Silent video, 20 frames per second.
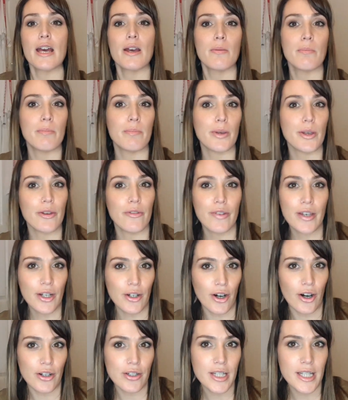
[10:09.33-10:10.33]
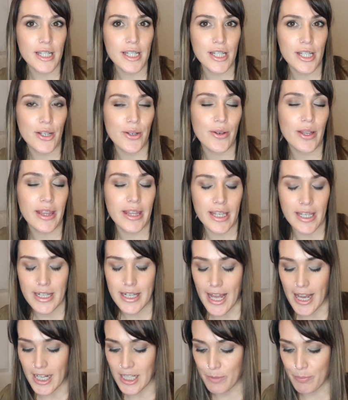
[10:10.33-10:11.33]
Moving on to the
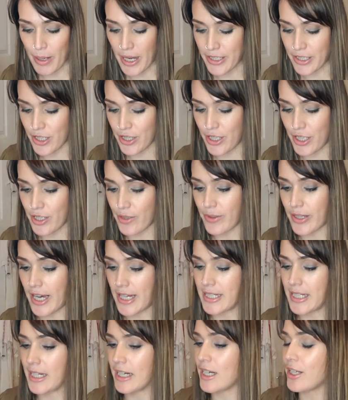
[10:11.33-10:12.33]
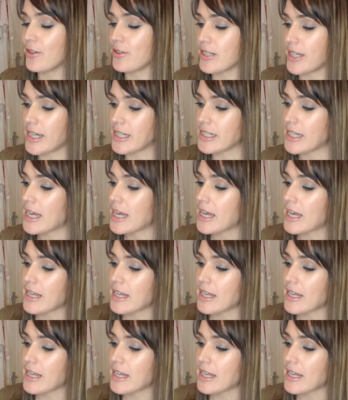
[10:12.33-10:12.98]
next pattern that you get included,